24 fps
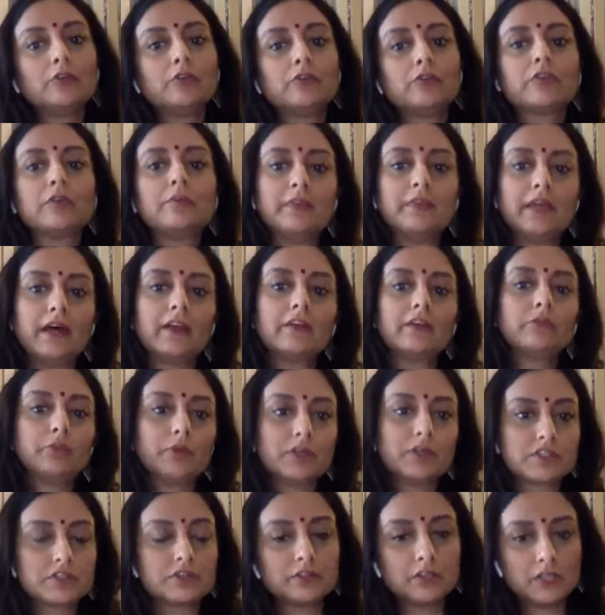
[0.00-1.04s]
from that of
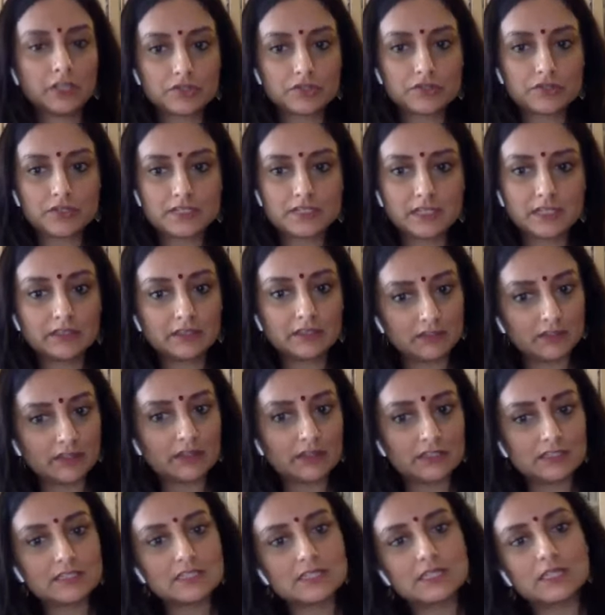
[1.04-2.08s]
Western countries like the
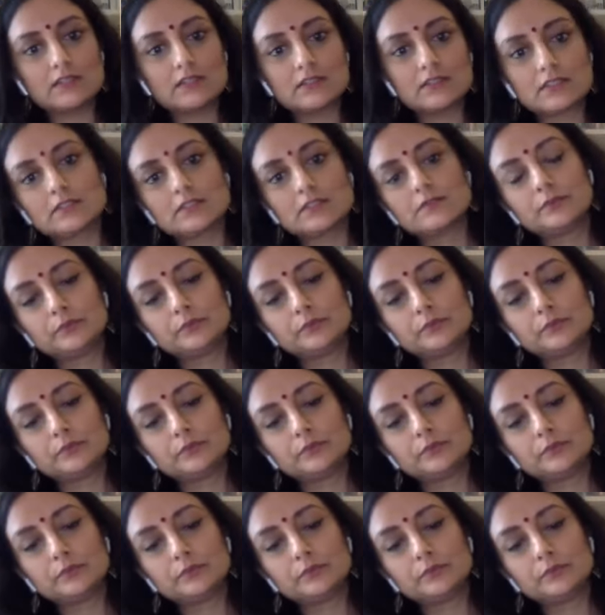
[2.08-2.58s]
United States?